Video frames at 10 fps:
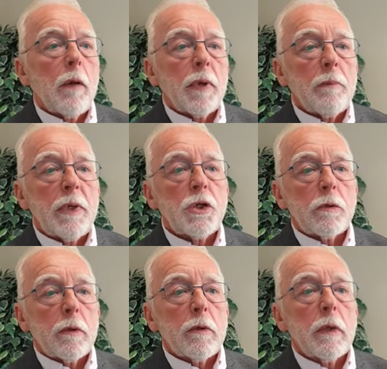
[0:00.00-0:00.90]

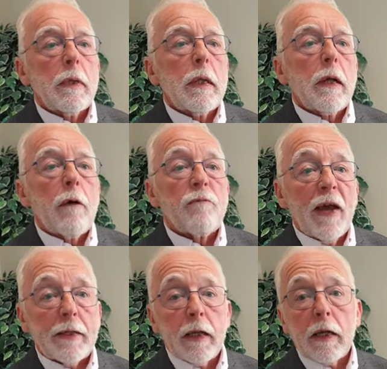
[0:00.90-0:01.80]
emissions
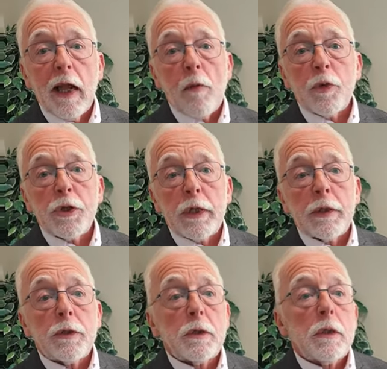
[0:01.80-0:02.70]
affecting climate
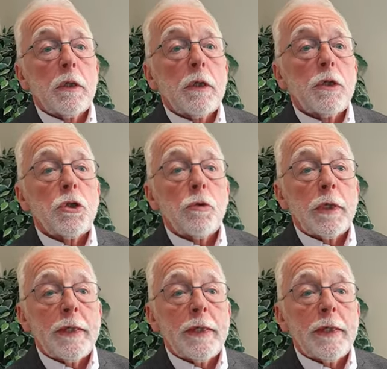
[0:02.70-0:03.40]
change to a